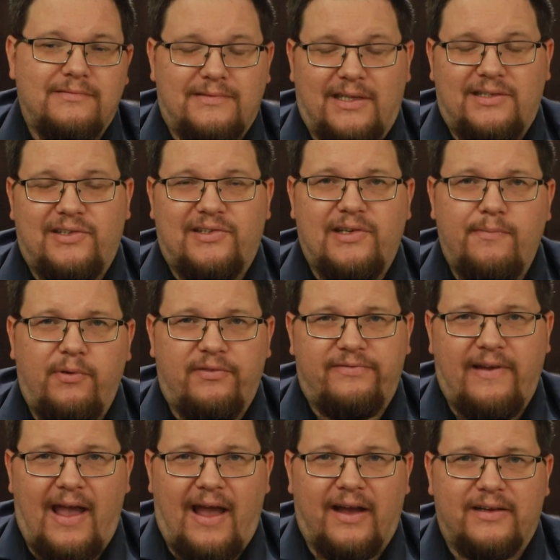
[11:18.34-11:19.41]
That's a simple
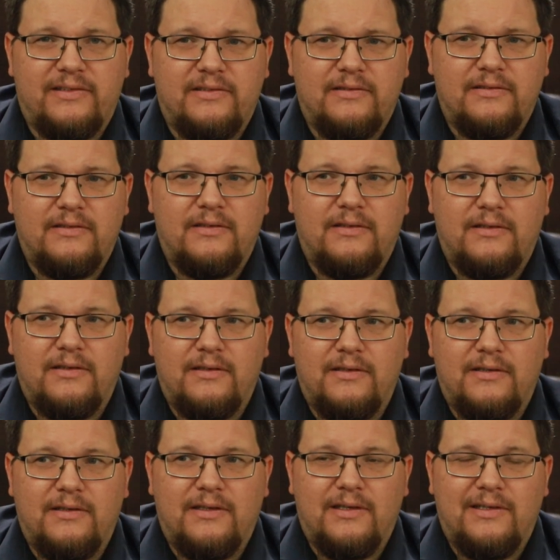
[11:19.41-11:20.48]
fact.
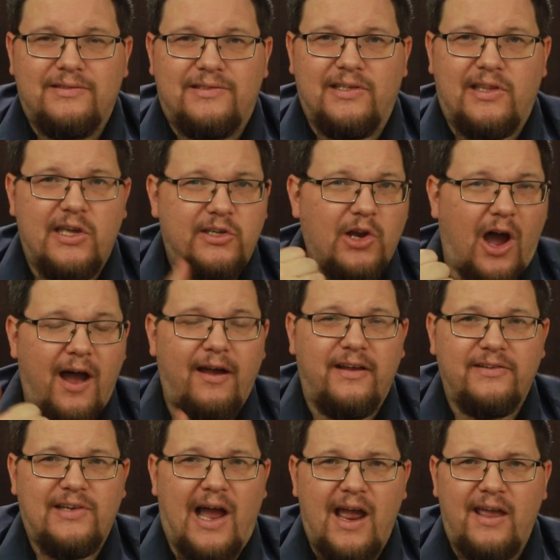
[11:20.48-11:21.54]
Did they
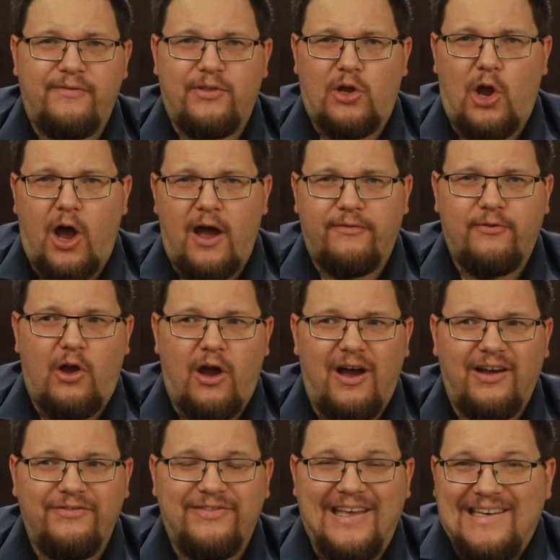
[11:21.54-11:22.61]
die of the cough
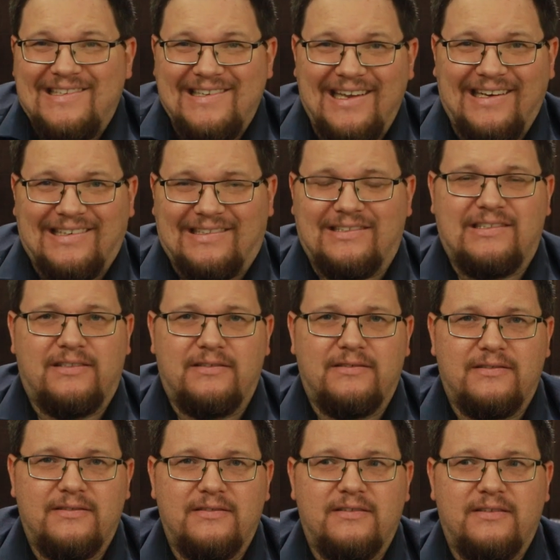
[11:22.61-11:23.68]
cough? They didn't.
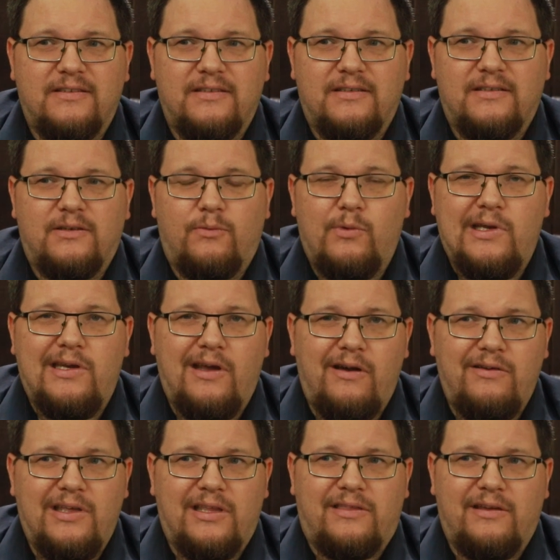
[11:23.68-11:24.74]
We
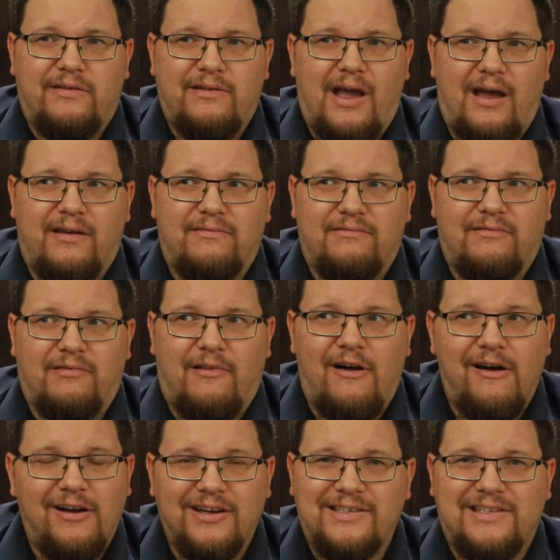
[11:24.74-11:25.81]
know that they're not
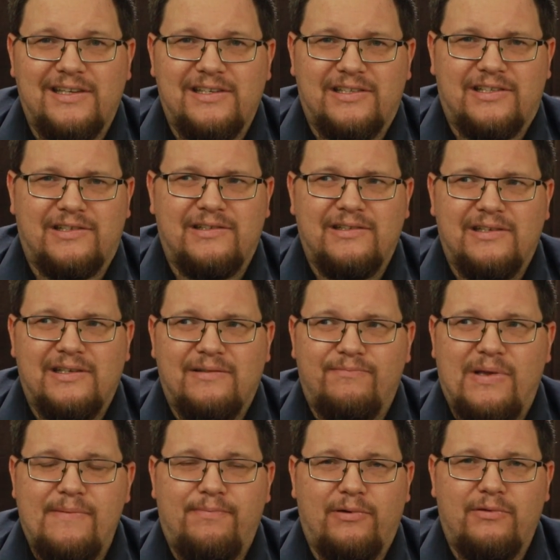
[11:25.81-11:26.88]
logged as
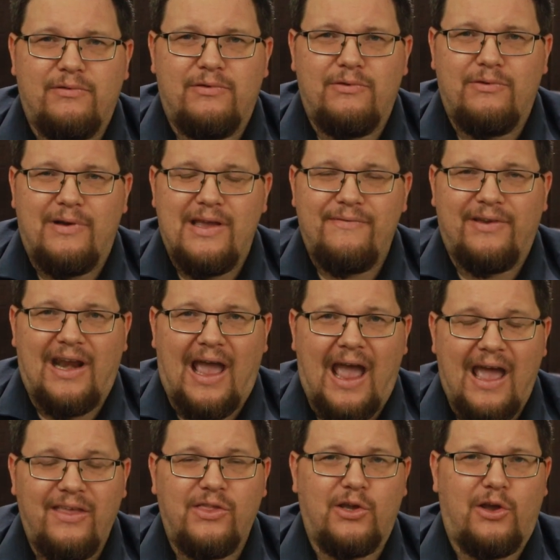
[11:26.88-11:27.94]
people who even
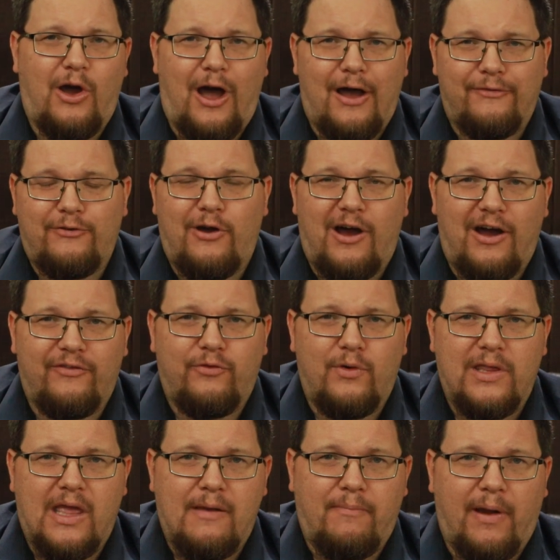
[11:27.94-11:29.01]
had the cough cough
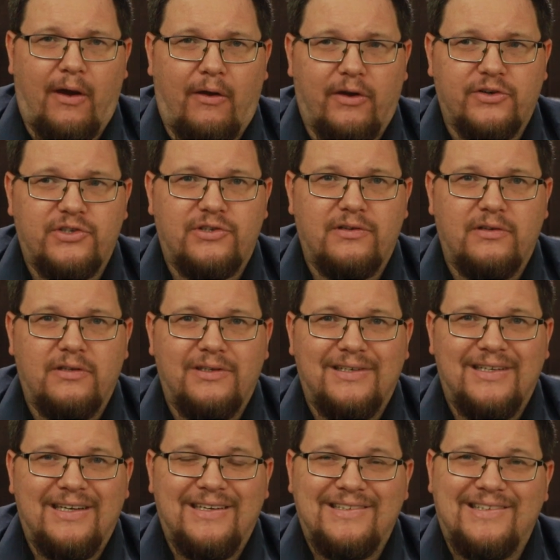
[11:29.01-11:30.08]
when they perished.
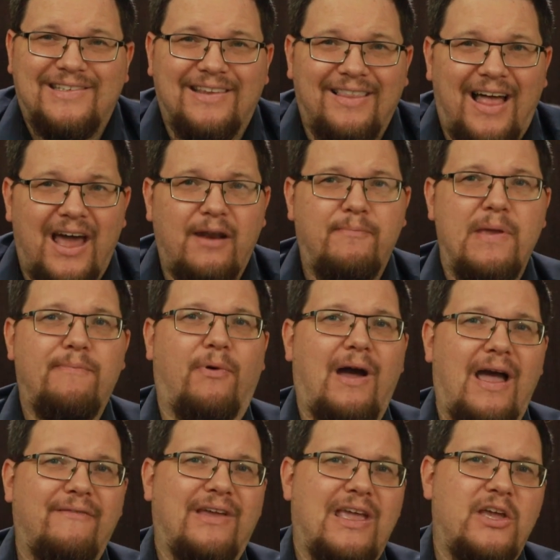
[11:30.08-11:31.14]
Just a lot of people
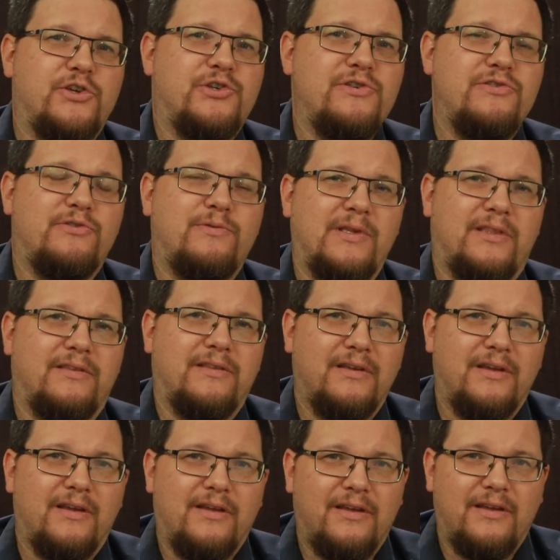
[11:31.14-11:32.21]
having issues with
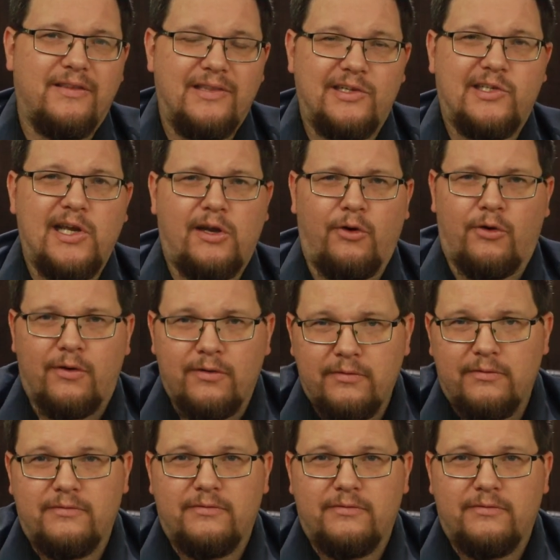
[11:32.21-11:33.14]
the ticker